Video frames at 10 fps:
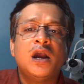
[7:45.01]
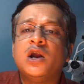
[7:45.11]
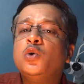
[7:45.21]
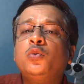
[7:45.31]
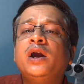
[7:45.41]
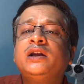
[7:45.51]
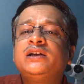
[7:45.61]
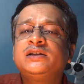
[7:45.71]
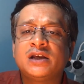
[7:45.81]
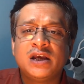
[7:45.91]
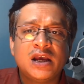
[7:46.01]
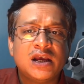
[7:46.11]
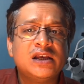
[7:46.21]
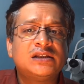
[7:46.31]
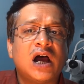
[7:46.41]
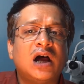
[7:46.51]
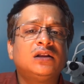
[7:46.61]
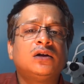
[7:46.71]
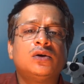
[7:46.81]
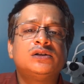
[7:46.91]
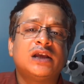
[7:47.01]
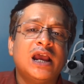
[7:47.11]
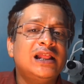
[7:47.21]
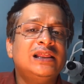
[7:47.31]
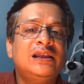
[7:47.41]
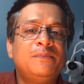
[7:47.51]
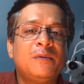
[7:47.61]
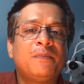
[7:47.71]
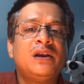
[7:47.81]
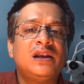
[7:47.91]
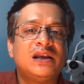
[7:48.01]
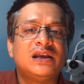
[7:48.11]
Uveitis is otherwise healthy people